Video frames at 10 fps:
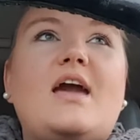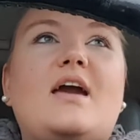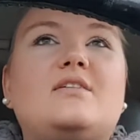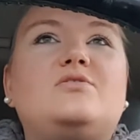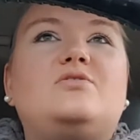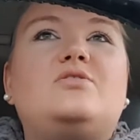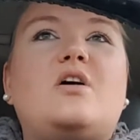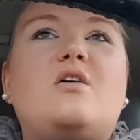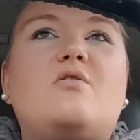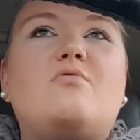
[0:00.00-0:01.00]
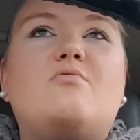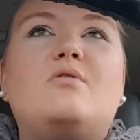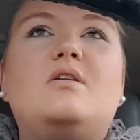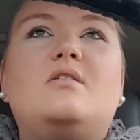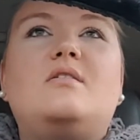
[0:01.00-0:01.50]
And so
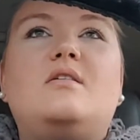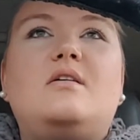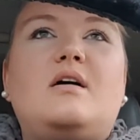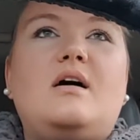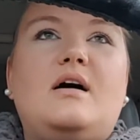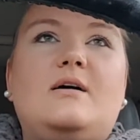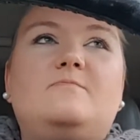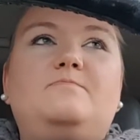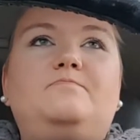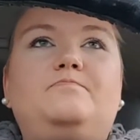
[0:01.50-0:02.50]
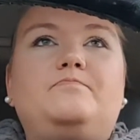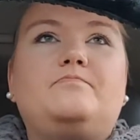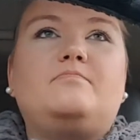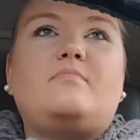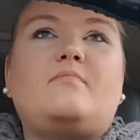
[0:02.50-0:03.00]

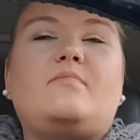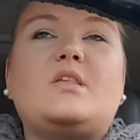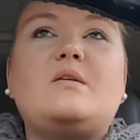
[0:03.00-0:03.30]
um,